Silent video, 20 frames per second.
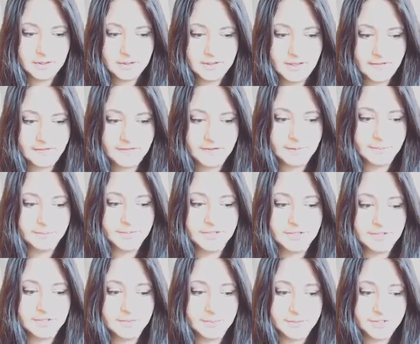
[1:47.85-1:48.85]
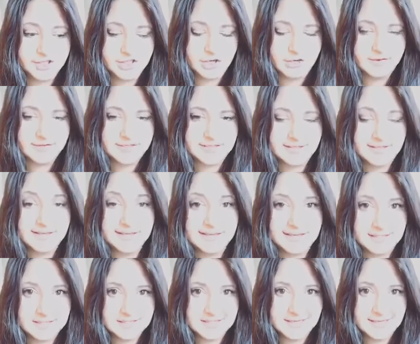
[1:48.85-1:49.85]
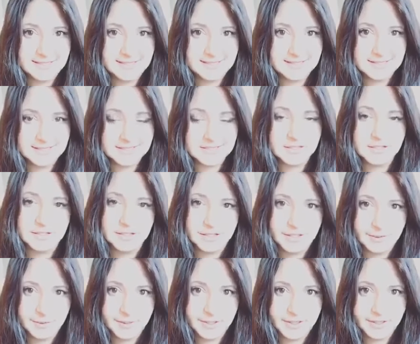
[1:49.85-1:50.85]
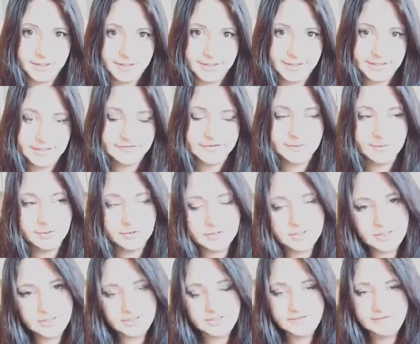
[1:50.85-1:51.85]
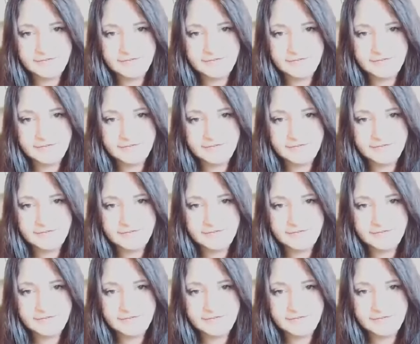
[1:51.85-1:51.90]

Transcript: that the the majority, the consensus on the Noahide from all the